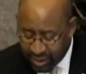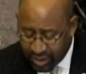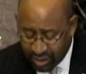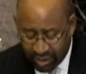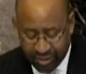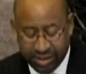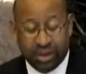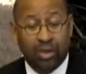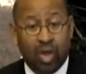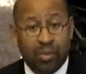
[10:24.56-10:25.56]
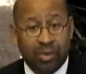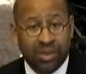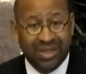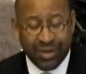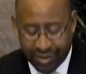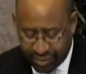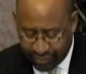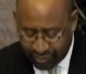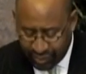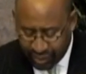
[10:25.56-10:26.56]
Kirk is the global leader
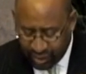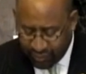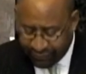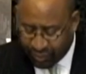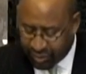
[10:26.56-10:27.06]
of